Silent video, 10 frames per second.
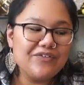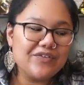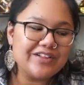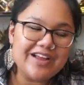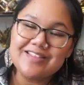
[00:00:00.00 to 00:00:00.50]

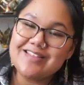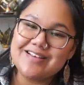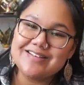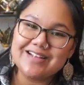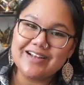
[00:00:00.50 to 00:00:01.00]
for a lot of the
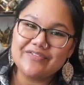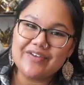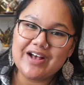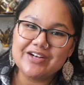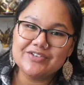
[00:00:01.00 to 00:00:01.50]
things that I
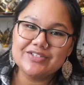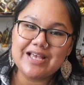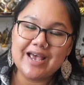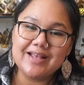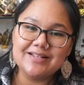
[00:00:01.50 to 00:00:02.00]
found
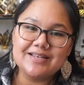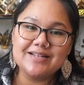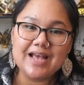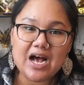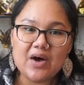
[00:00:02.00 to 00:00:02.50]
and
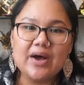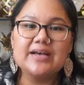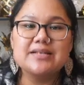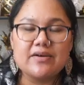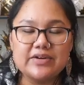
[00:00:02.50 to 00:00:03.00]
now
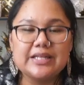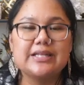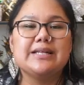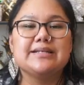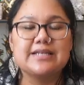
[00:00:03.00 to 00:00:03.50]
I
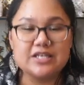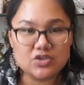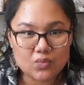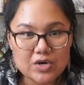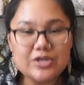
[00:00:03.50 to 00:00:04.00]
definitely need to get
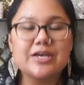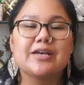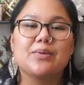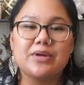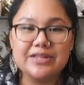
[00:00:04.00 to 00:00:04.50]
to work and
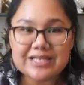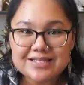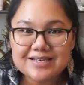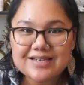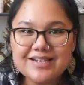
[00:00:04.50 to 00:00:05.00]
get them all
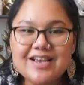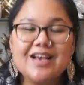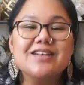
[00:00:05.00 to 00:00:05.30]
listed